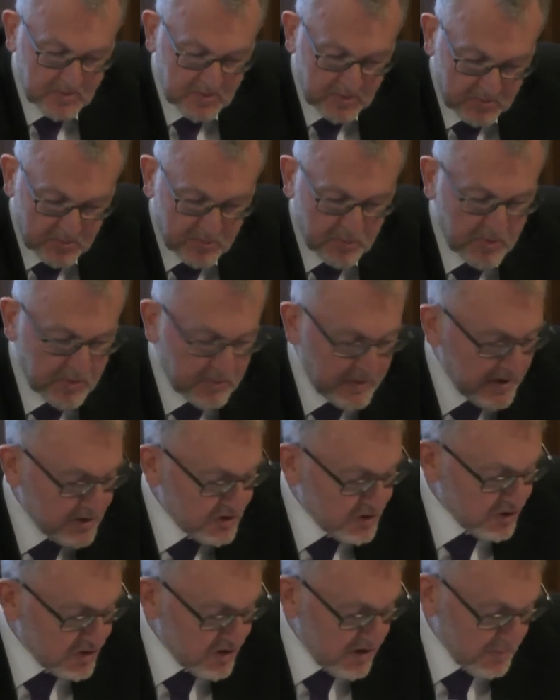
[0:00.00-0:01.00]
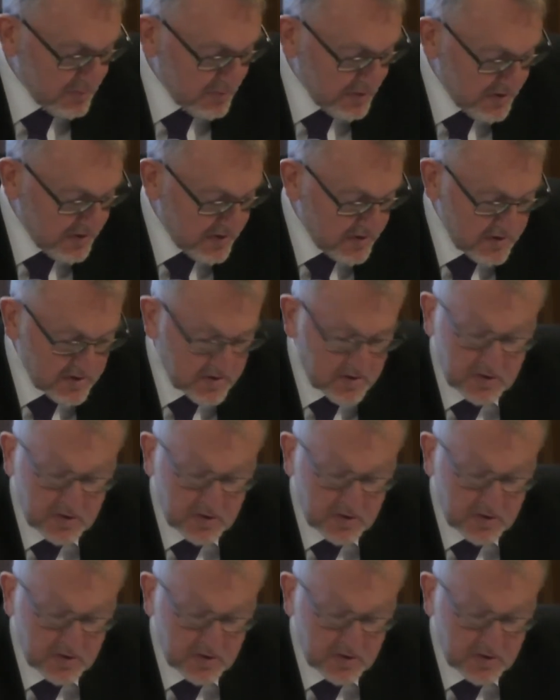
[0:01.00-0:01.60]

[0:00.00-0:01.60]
the relationship with